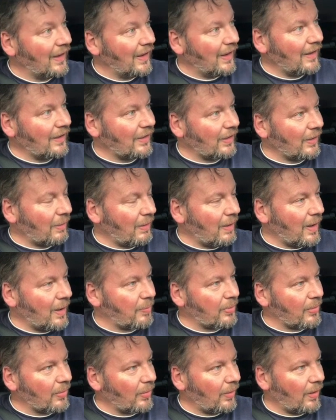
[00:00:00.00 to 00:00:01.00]
So I
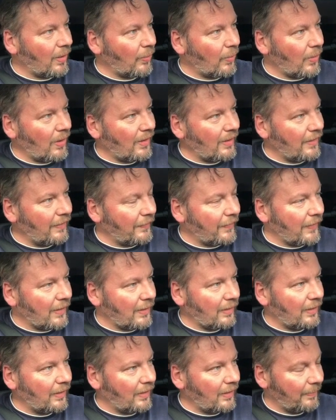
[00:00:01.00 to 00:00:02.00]
brought a
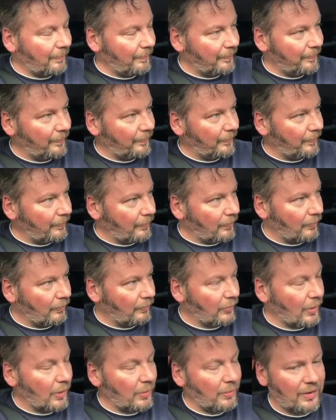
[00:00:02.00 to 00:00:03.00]
Wi-Fi
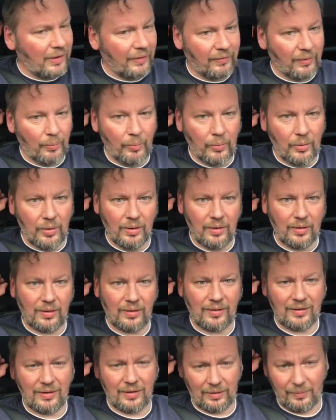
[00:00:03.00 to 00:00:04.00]
router from work
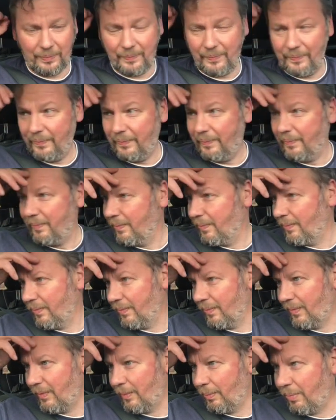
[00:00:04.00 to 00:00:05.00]
to
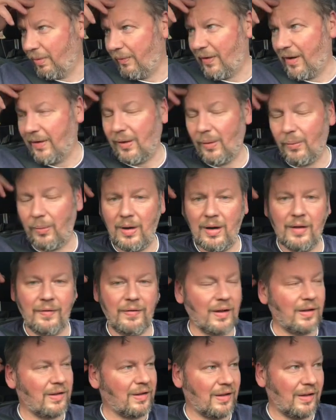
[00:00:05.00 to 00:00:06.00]
provide the
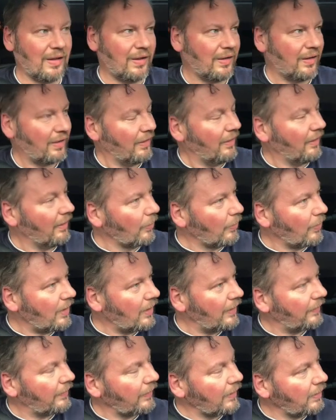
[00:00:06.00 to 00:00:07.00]
Wi-Fi, because I had to turn the
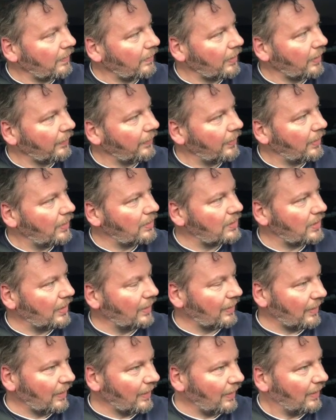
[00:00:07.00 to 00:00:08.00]
Wi-Fi off on the
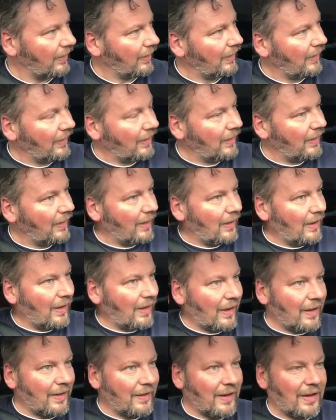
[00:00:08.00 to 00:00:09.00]
Virgin thing,
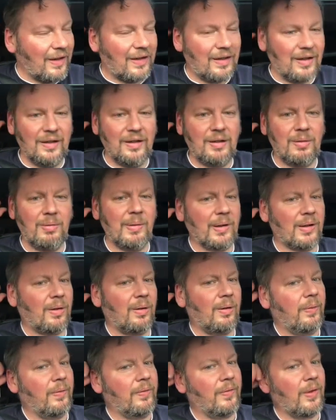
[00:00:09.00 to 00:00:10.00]
and that kind of
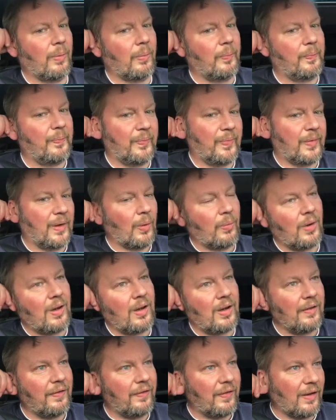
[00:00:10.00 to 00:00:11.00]
resolved the
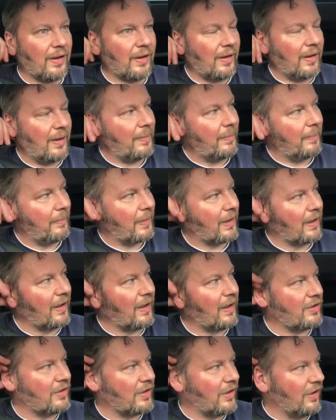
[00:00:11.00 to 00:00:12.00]
Wi-Fi
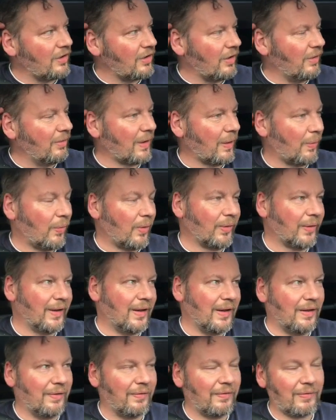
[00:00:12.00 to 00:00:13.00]
connection issues I
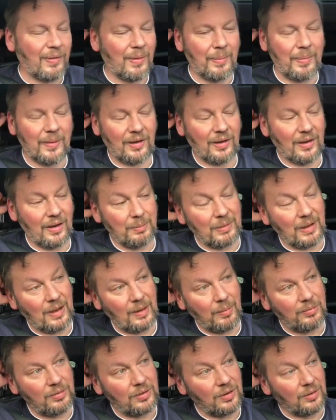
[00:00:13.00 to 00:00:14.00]
wanted from the time
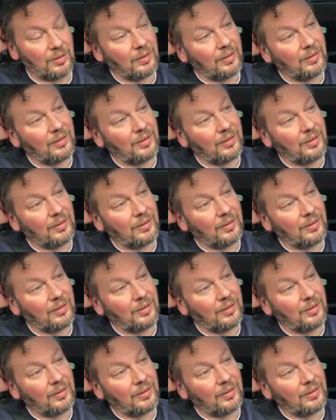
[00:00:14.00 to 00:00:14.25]
capsule.